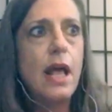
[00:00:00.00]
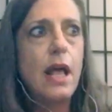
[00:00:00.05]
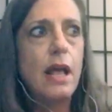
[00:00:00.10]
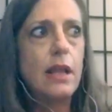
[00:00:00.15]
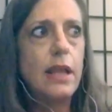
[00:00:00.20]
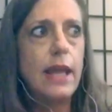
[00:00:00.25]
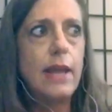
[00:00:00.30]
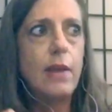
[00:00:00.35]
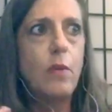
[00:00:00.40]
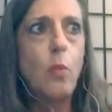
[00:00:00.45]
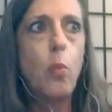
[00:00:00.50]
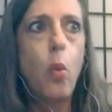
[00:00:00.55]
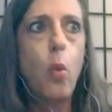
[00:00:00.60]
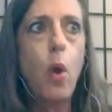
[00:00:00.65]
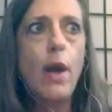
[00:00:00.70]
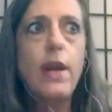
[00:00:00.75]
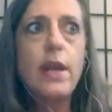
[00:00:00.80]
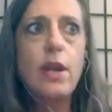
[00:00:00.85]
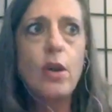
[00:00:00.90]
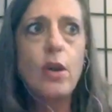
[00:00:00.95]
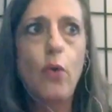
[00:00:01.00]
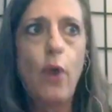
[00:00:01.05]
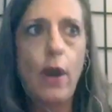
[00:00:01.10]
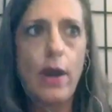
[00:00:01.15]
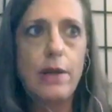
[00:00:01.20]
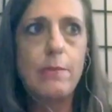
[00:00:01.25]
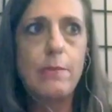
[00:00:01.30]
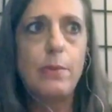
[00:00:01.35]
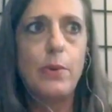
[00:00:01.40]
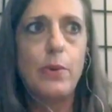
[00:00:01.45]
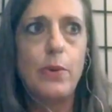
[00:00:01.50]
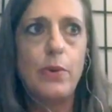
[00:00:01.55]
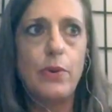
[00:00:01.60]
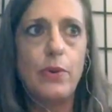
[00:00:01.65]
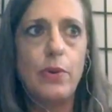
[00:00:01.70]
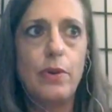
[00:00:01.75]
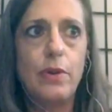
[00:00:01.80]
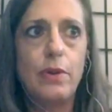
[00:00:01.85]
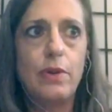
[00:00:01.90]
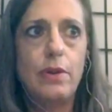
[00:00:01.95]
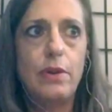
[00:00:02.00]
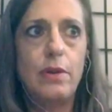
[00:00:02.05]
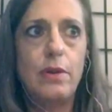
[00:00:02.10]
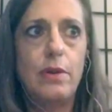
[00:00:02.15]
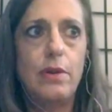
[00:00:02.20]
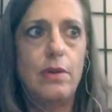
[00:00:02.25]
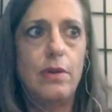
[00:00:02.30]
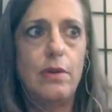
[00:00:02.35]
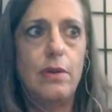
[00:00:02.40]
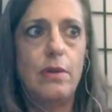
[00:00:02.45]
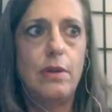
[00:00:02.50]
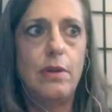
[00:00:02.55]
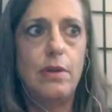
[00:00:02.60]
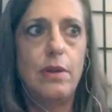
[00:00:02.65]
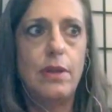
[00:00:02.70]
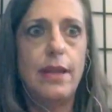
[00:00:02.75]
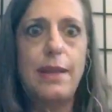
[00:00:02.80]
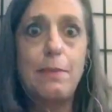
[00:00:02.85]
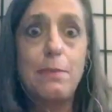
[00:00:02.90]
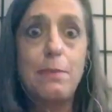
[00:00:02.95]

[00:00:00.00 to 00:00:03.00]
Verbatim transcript: like, what an incredible, like,